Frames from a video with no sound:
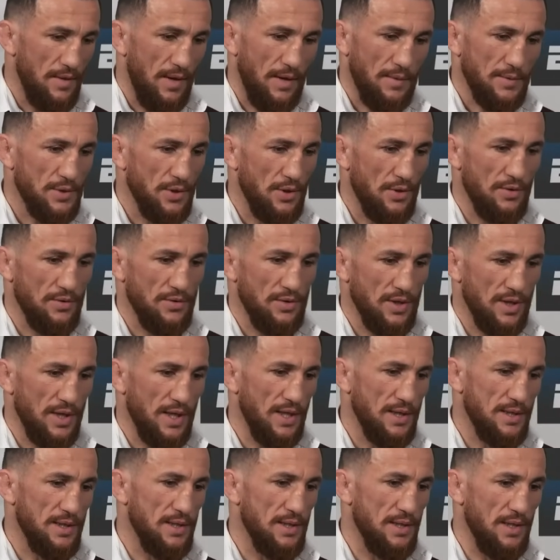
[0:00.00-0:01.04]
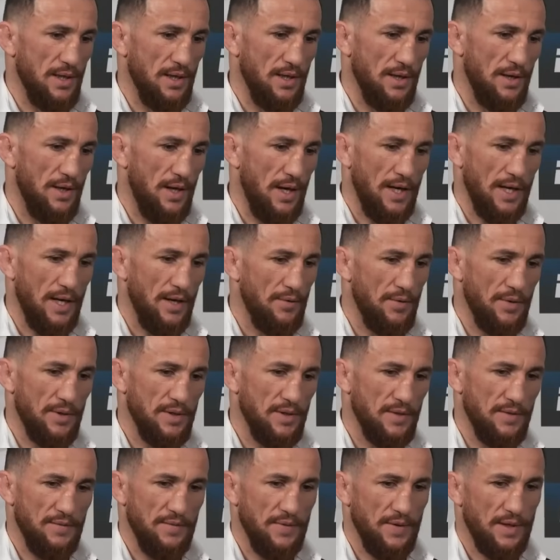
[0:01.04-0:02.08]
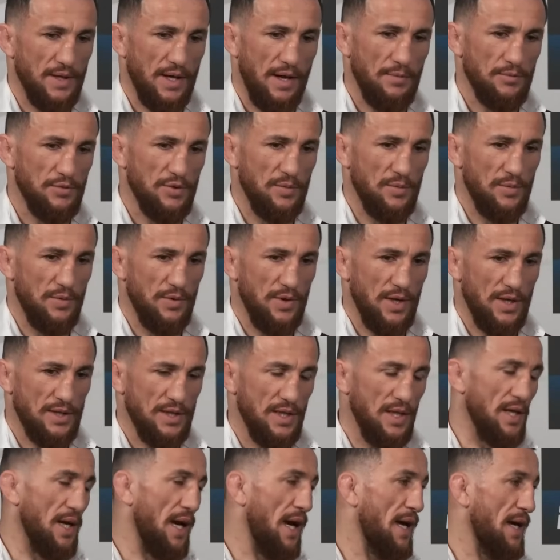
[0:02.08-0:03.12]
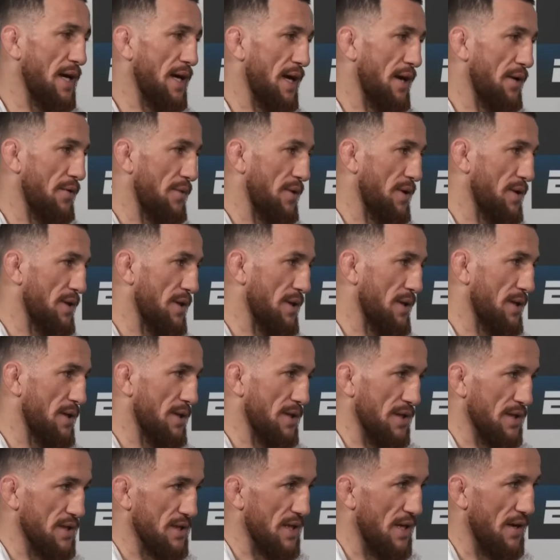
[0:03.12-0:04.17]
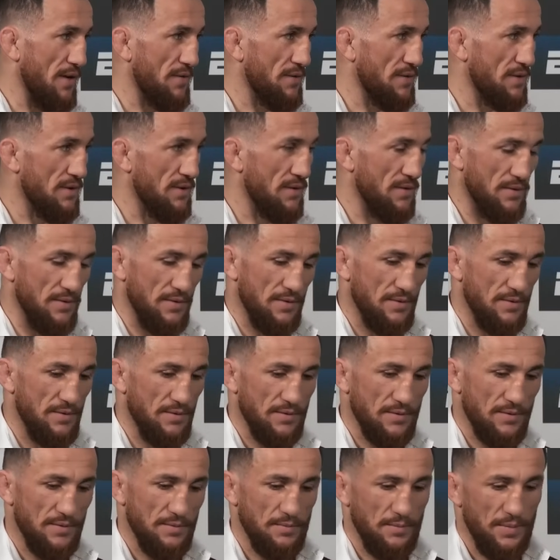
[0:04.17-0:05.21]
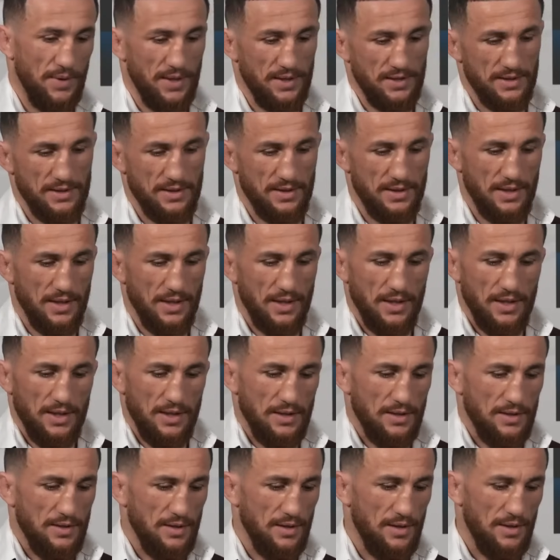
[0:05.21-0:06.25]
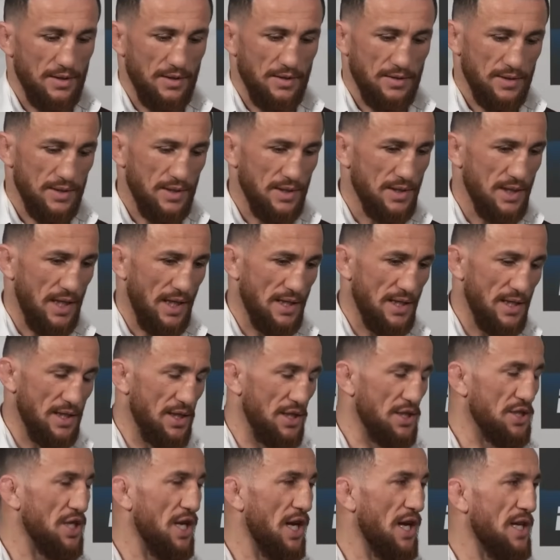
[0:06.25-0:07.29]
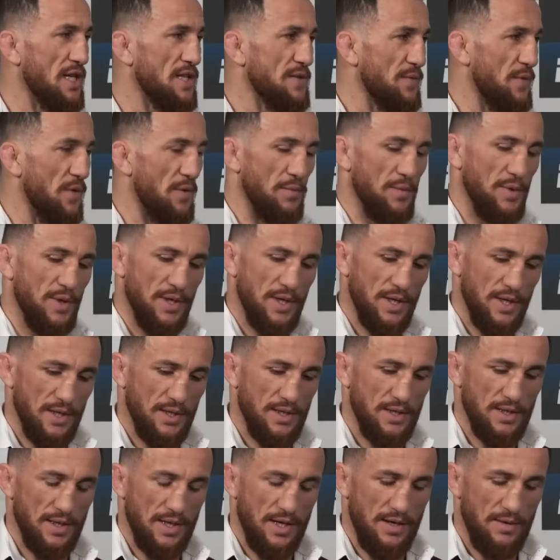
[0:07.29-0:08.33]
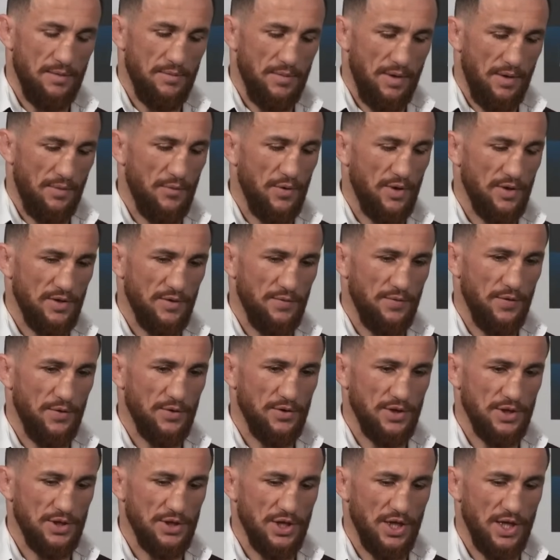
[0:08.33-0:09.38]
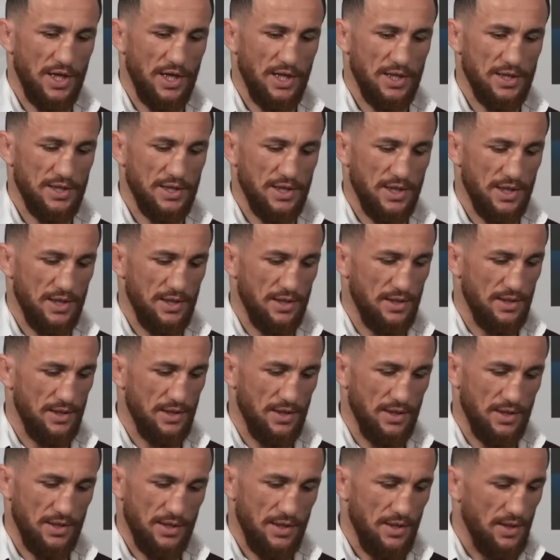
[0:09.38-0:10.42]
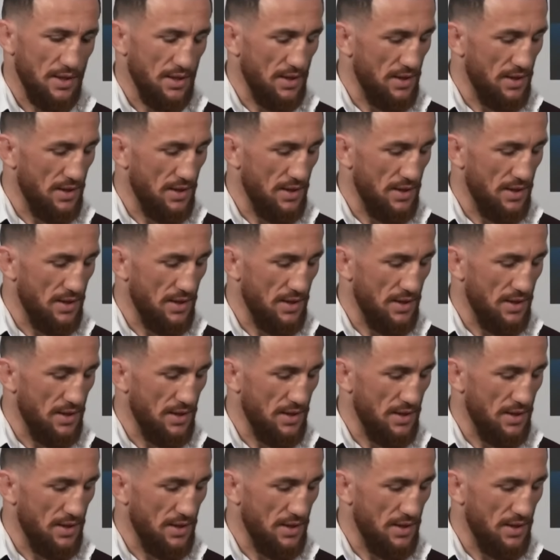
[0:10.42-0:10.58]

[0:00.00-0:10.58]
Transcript: Absolutely, yes. I already feel comfortable. I think I already deserved, but this is another challenge for me, and I'm ready for this challenge. And